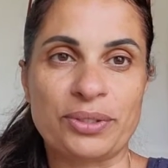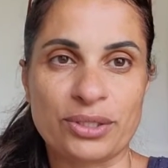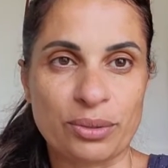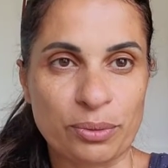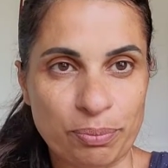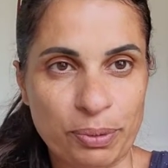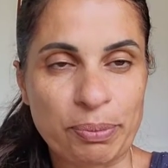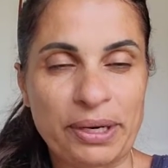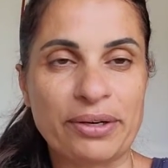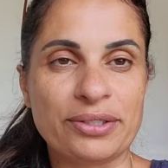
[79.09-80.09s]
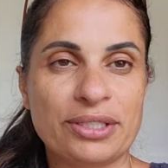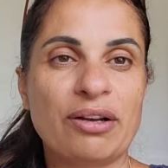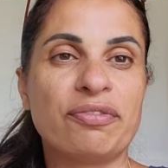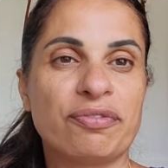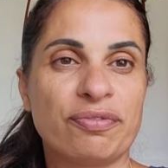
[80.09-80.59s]
So prepare
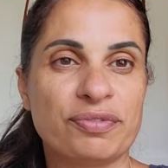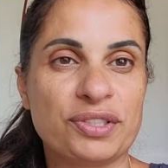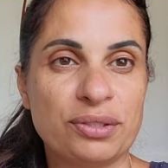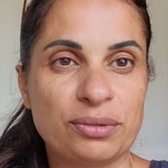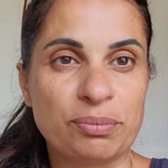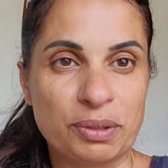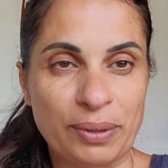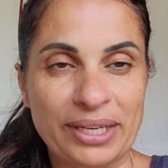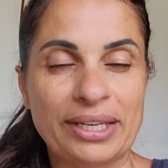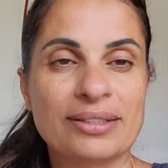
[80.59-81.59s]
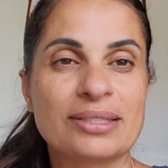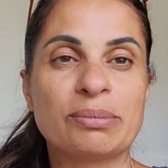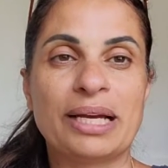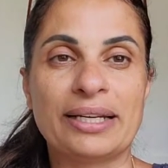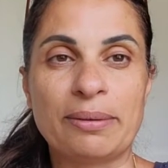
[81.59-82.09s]
yourself to be waiting in some
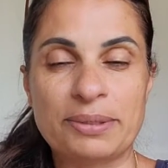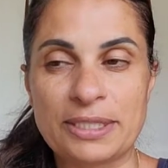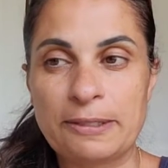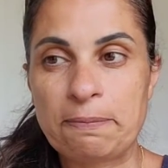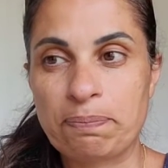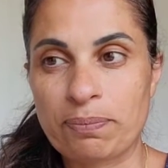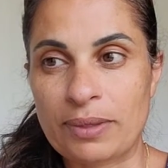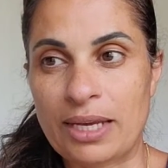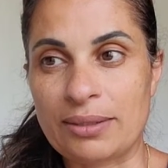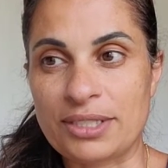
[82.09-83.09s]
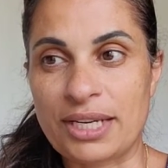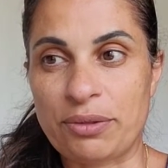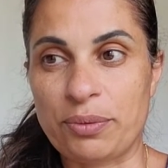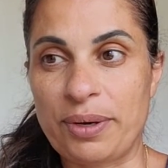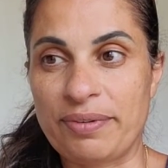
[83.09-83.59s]
lineups to get
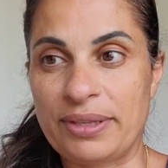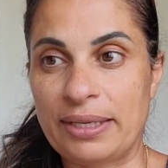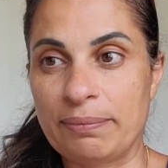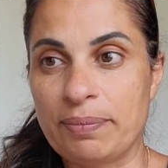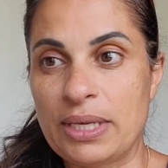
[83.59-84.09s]
through everything.